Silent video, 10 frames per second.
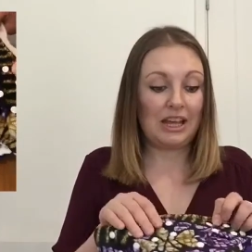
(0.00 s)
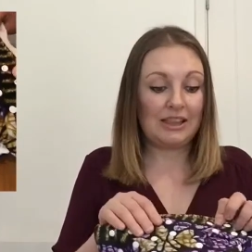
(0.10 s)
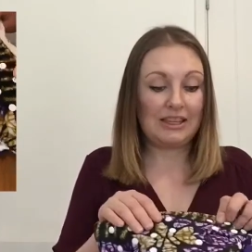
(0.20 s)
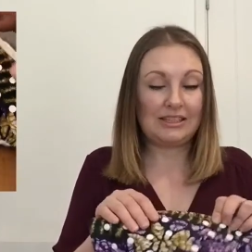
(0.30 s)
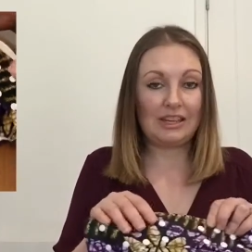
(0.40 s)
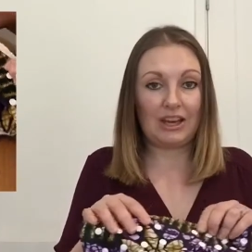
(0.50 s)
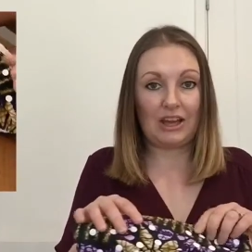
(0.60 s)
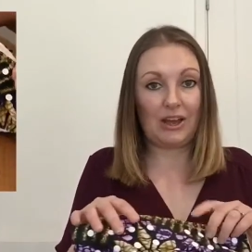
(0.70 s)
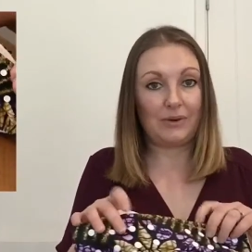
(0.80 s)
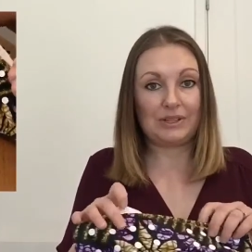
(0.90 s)
These are going to
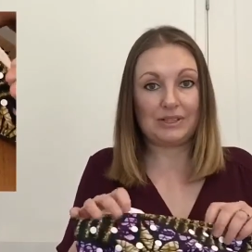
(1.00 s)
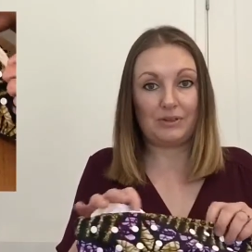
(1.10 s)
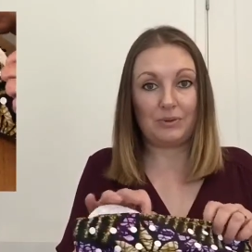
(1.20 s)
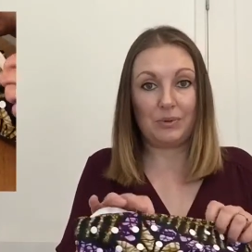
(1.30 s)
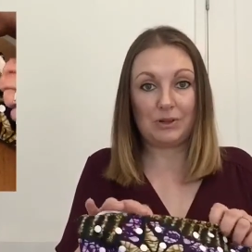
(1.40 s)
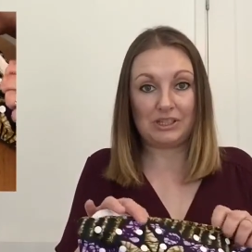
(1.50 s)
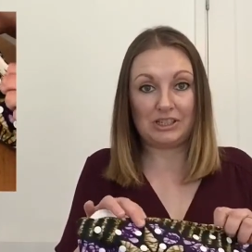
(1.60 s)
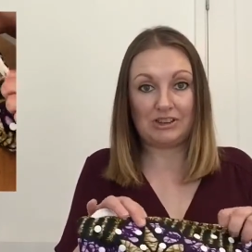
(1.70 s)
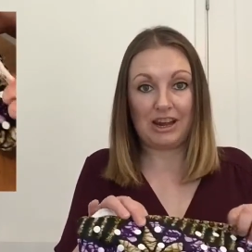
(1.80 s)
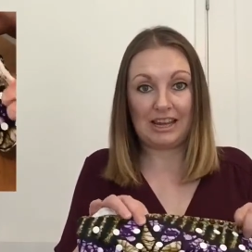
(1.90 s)
go until you're potty
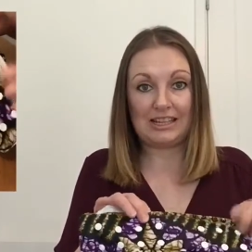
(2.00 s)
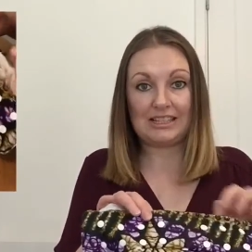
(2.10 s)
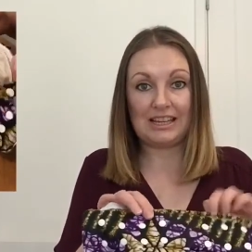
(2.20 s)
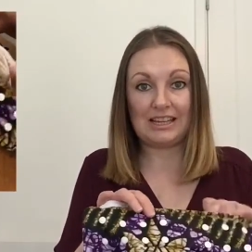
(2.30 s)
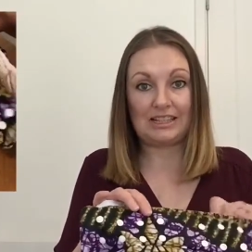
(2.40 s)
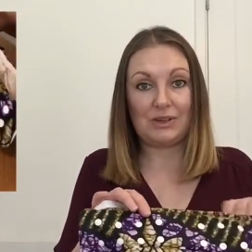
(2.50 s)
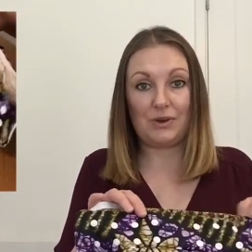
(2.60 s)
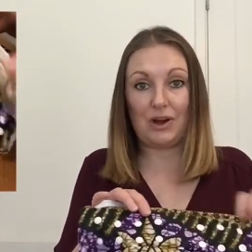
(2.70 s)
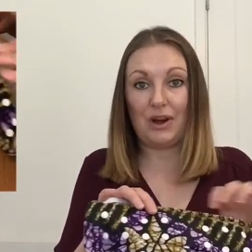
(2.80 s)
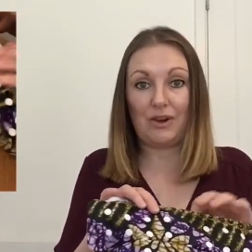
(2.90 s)
trained at 2.5,
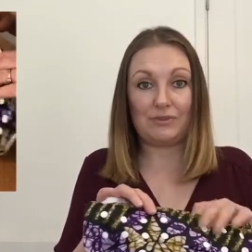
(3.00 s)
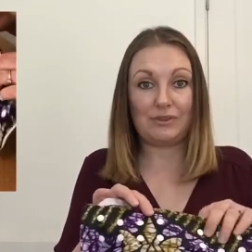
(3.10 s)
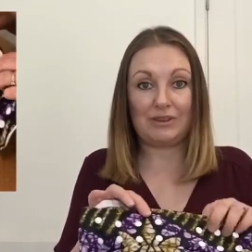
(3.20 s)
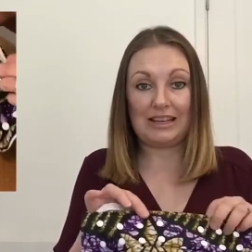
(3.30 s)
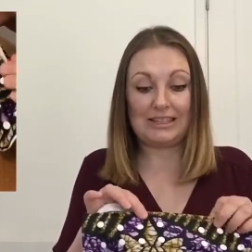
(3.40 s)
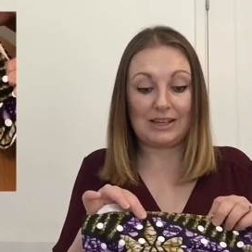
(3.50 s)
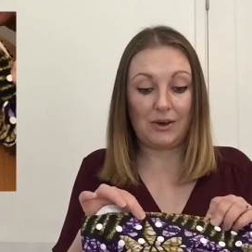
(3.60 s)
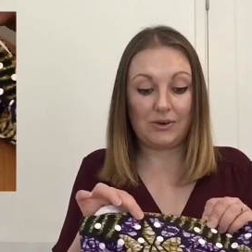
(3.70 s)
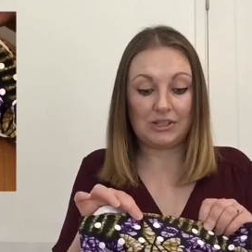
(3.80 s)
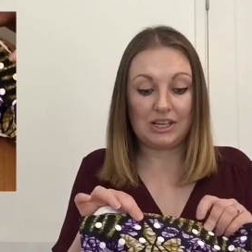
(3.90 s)
3 years
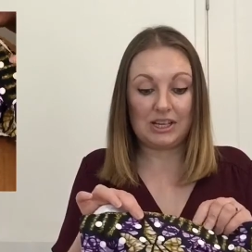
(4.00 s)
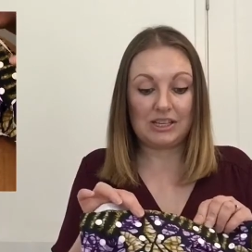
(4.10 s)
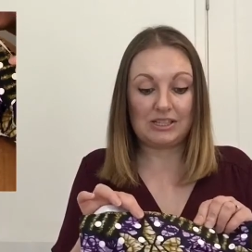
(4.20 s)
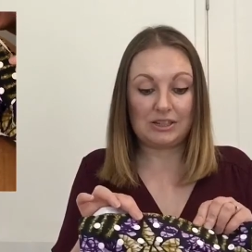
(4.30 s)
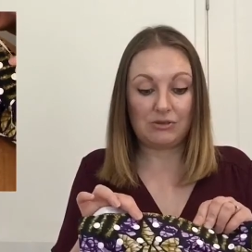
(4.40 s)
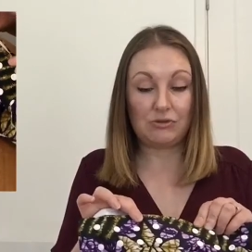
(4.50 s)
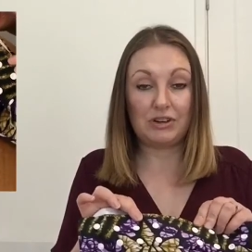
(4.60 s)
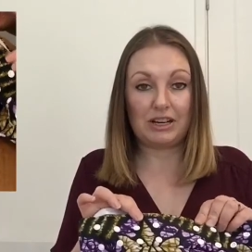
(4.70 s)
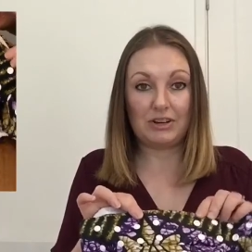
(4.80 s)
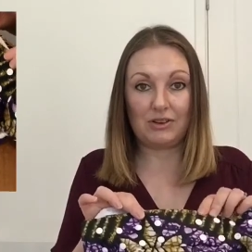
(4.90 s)
old. So you're
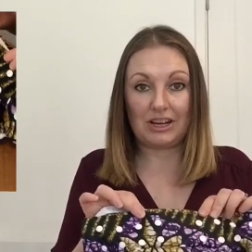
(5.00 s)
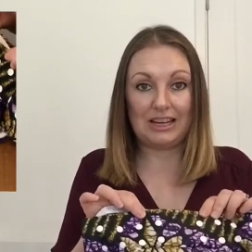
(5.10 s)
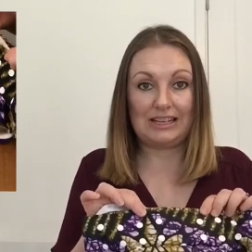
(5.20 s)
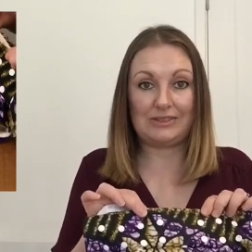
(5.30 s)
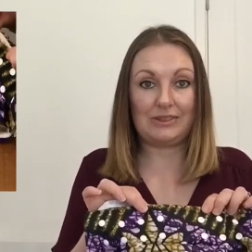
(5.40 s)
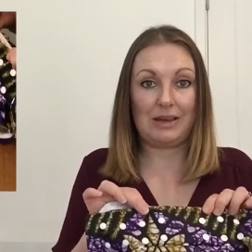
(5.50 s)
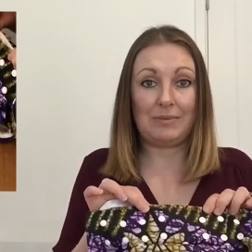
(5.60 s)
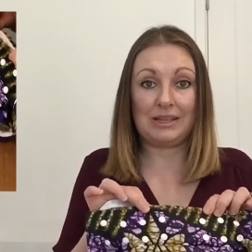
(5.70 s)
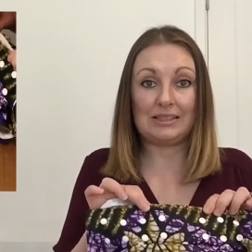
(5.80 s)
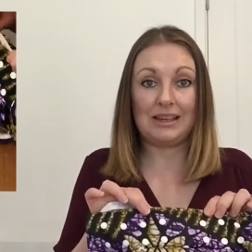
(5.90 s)
really not going to need it on that
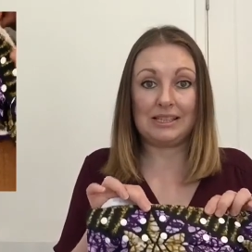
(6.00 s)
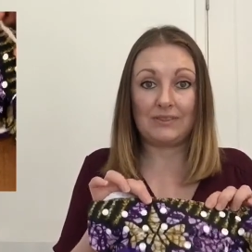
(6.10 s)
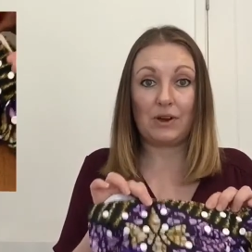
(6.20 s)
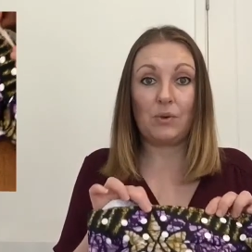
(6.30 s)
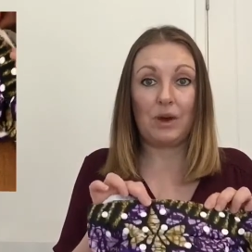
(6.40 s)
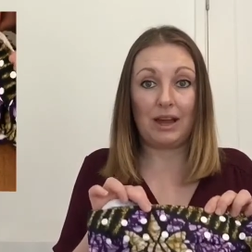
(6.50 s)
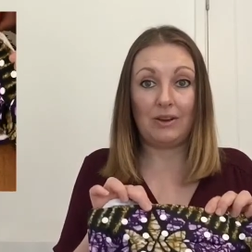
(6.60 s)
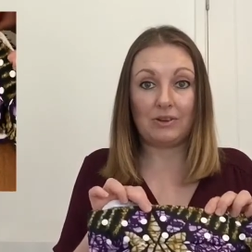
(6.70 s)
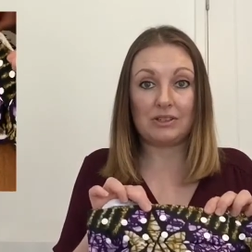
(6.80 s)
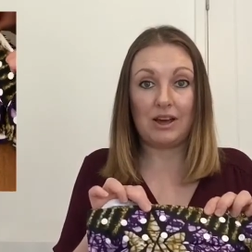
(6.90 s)
big size for quite a
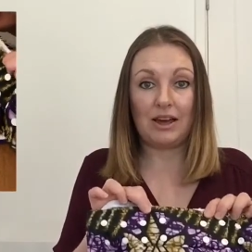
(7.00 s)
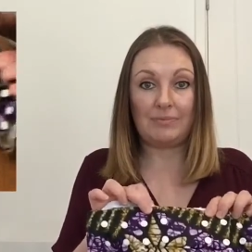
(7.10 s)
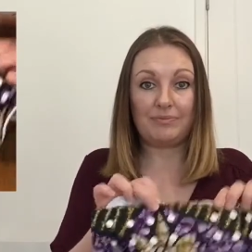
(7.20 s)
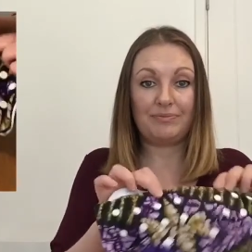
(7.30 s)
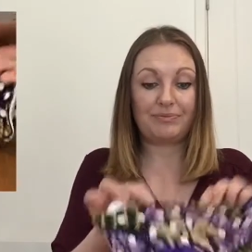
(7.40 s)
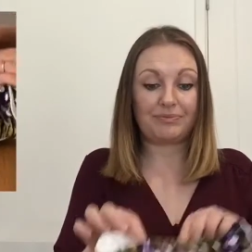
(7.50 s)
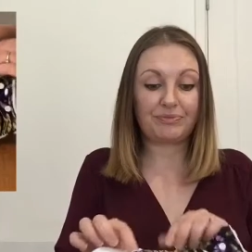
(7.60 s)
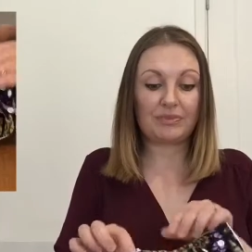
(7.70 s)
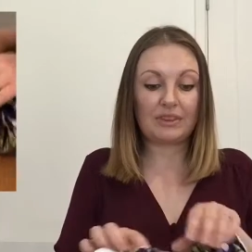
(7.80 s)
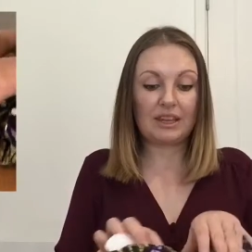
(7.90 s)
long time.
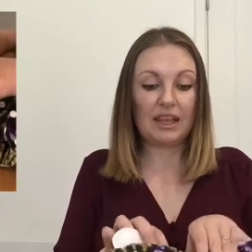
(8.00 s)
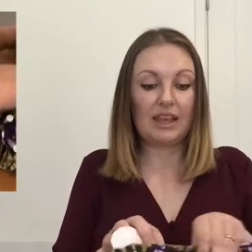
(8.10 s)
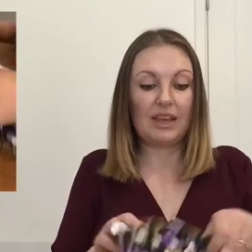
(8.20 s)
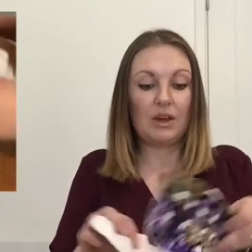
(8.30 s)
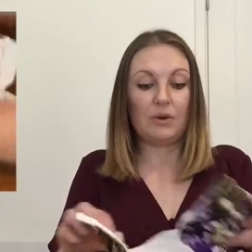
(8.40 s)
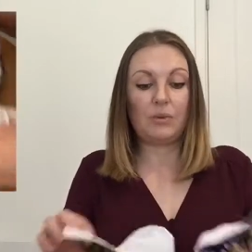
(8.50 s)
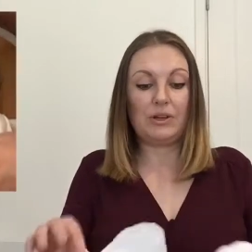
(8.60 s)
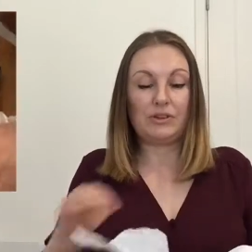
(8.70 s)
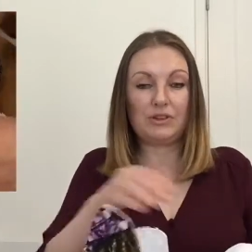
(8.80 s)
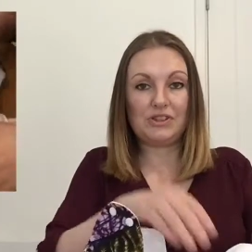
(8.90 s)
When
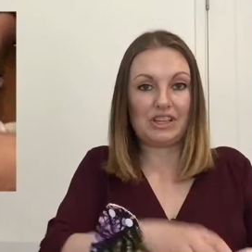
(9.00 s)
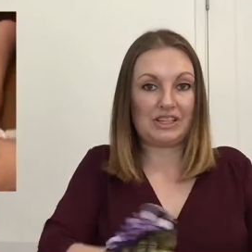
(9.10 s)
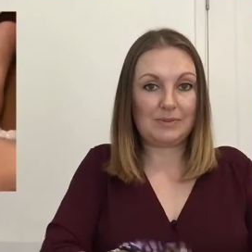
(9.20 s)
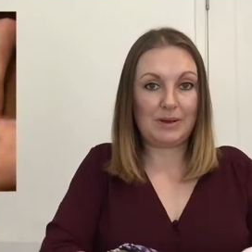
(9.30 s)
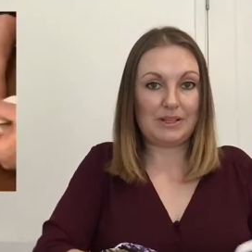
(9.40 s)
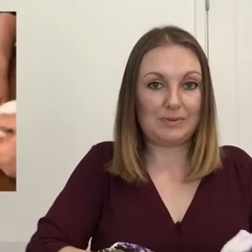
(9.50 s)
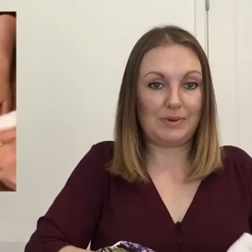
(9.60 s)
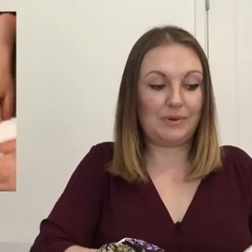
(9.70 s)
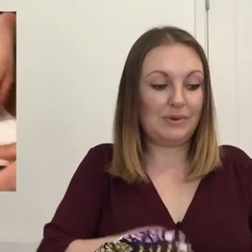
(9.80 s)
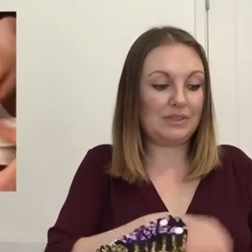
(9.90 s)
you're used to
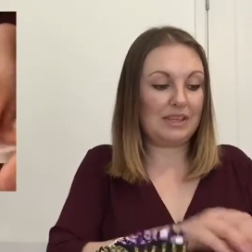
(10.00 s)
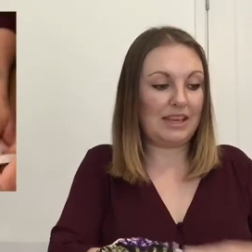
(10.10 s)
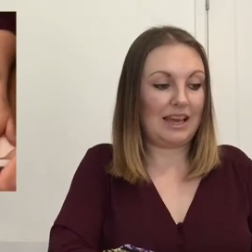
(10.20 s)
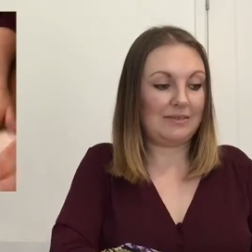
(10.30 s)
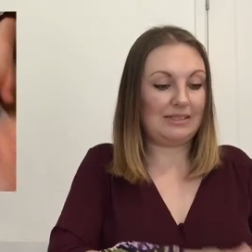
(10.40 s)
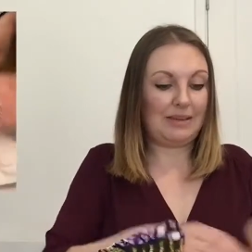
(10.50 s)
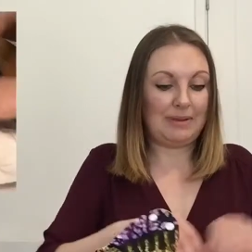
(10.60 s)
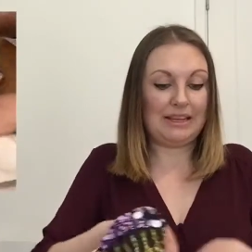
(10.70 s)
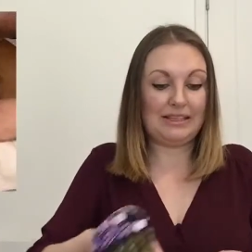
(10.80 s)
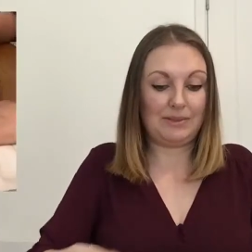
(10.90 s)
disposables, it can seem a
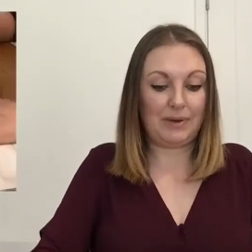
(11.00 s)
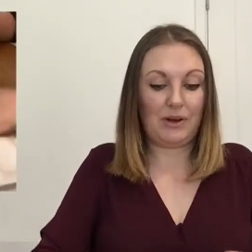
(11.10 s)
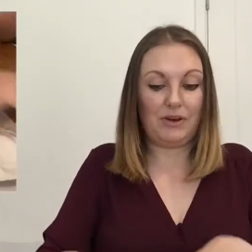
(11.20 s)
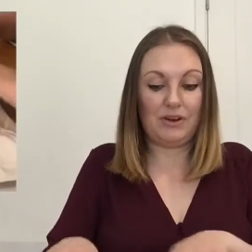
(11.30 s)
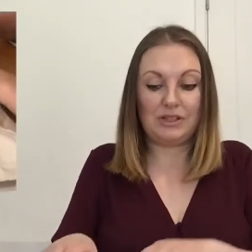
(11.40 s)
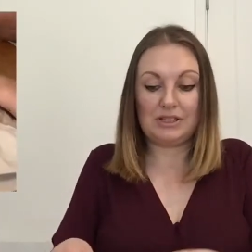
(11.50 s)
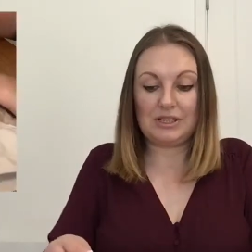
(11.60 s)
little bit odd